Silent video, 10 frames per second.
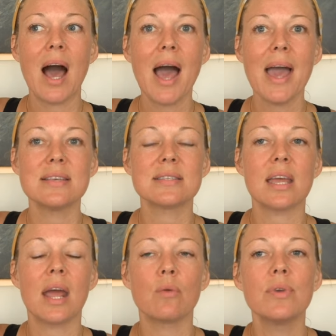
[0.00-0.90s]
eyes,
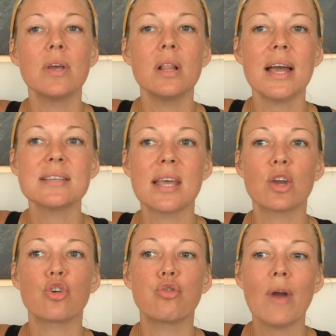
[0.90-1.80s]
and I realized,
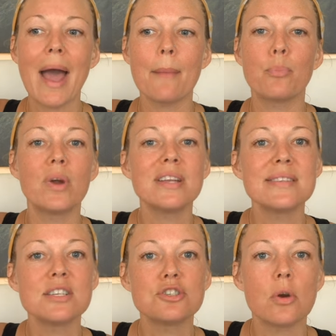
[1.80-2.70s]
like, crap, what is
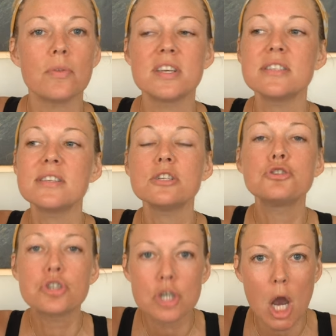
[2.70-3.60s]
this show? This is
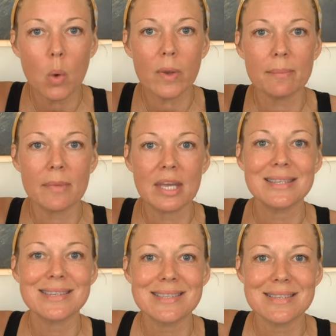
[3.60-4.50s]
showing me
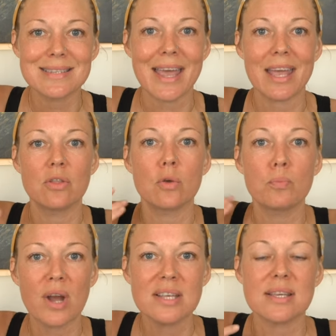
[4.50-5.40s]
to stay in the
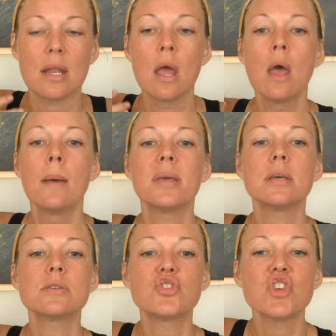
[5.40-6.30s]
present.
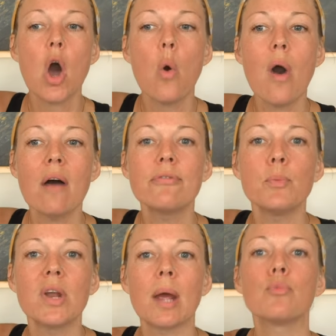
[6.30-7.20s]
Because so often
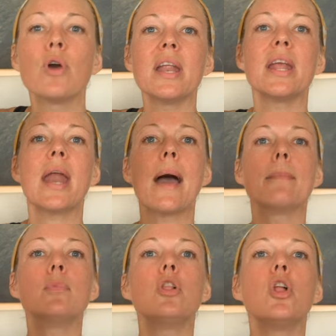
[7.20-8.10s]
when I'm running,
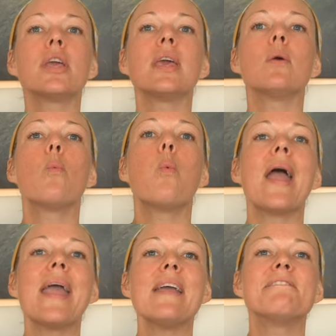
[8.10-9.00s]
I'm looking
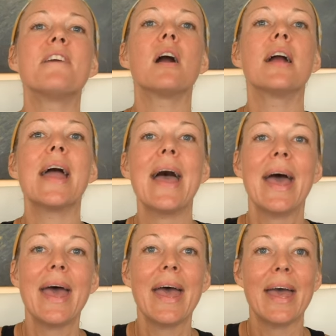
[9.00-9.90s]
way far
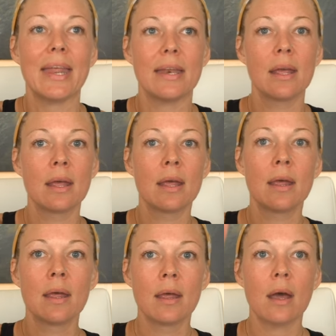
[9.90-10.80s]
ahead
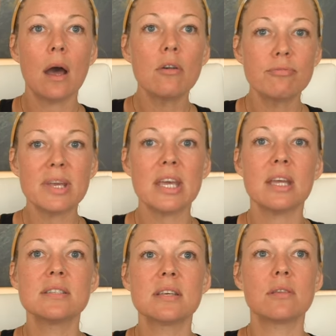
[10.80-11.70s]
of me
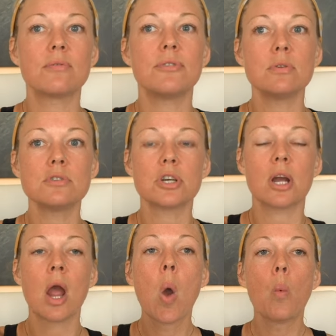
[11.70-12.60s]
into the future.
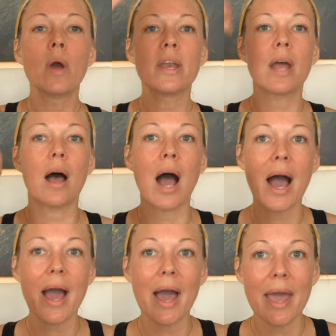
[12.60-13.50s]
When
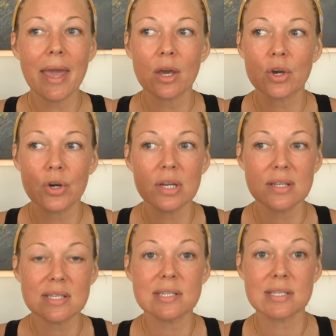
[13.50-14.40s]
I couldn't
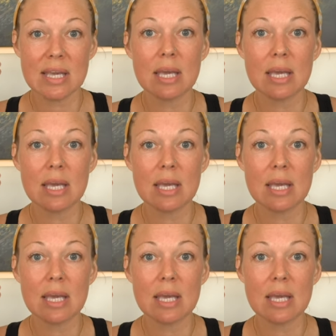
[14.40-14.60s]
see